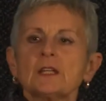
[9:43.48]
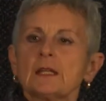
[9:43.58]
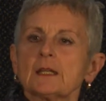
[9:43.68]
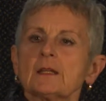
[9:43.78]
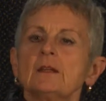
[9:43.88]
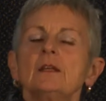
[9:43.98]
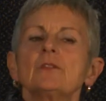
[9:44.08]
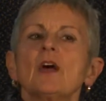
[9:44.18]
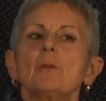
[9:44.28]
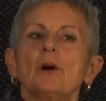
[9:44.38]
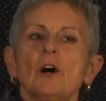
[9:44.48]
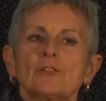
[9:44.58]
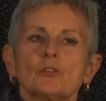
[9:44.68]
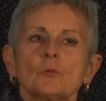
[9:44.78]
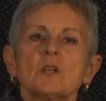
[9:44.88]
here, their
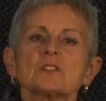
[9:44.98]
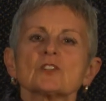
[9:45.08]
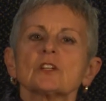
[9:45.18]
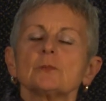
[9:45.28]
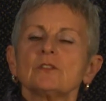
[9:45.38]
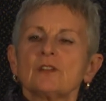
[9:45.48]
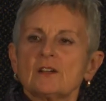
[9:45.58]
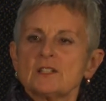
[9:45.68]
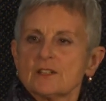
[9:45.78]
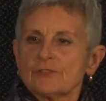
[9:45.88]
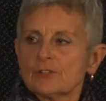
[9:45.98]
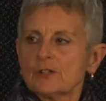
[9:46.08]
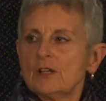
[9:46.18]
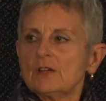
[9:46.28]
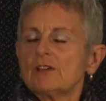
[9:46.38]
bathroom is going to be very
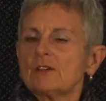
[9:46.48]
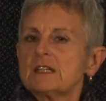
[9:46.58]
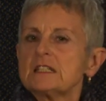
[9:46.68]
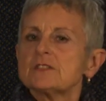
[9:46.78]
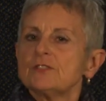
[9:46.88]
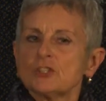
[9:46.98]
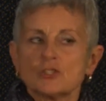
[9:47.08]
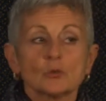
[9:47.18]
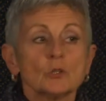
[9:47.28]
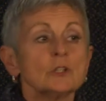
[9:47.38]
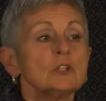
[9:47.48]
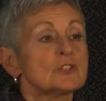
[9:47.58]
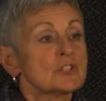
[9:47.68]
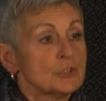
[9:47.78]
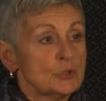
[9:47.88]
different, very individual
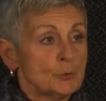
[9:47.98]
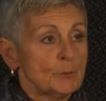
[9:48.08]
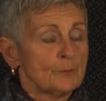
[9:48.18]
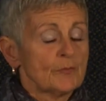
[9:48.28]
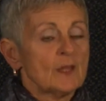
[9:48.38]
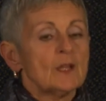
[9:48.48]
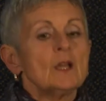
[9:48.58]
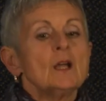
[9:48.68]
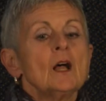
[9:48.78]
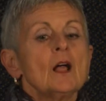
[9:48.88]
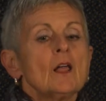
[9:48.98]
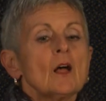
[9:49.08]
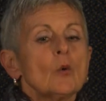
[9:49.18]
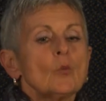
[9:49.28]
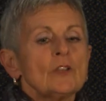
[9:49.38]
to you.
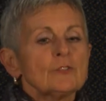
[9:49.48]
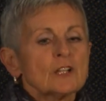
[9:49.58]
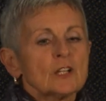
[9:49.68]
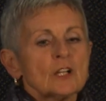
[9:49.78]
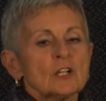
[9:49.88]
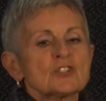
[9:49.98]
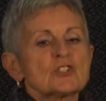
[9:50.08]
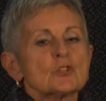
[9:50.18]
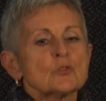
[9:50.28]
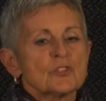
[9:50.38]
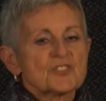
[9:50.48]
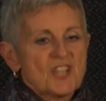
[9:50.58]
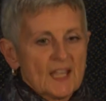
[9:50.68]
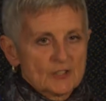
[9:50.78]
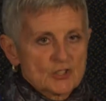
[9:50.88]
With regard to the
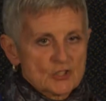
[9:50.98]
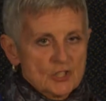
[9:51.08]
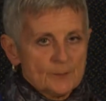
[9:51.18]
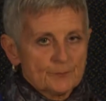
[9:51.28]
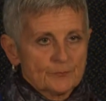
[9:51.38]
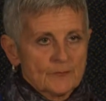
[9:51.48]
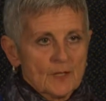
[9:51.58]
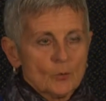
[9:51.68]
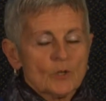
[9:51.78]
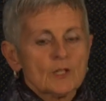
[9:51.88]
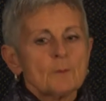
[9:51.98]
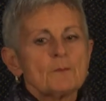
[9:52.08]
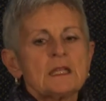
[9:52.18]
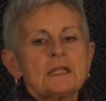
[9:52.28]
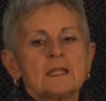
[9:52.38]
texture, what I mean